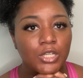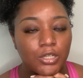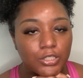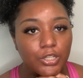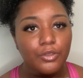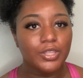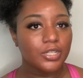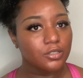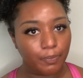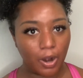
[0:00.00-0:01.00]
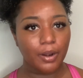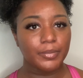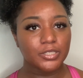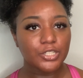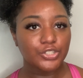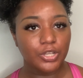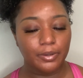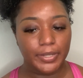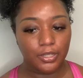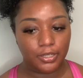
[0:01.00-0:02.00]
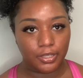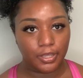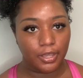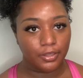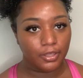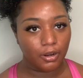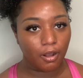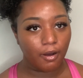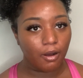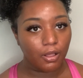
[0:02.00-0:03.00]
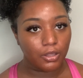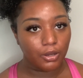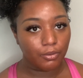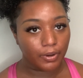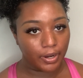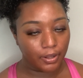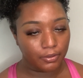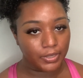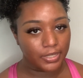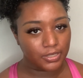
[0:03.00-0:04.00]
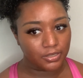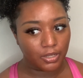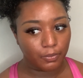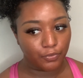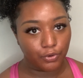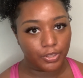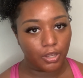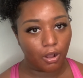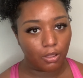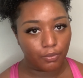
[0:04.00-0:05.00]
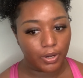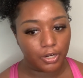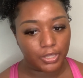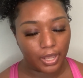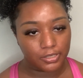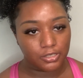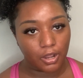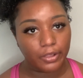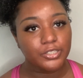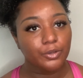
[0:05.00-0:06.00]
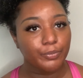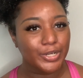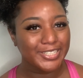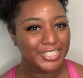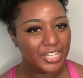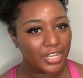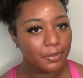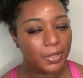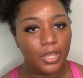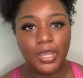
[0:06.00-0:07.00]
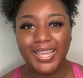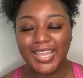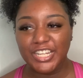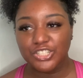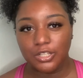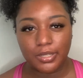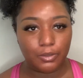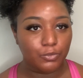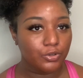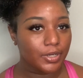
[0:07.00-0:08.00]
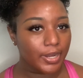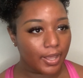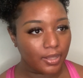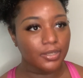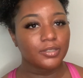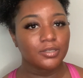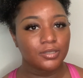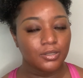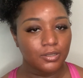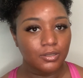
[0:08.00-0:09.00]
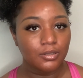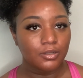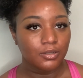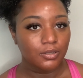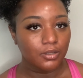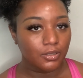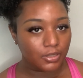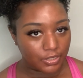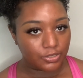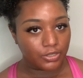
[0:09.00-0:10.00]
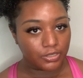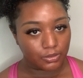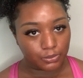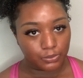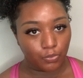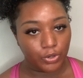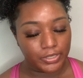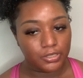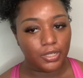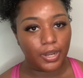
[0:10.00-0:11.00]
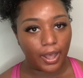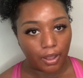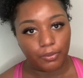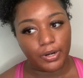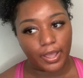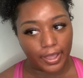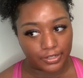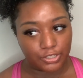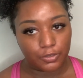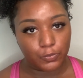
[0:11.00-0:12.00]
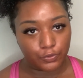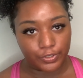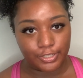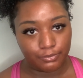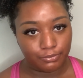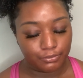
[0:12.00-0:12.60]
So these apartments that you're gonna be looking at, they're all around, as I said before, they're all around $1,000. They're pretty cheap. In case you're looking to move to Dallas, these are some ones that I would actually move in.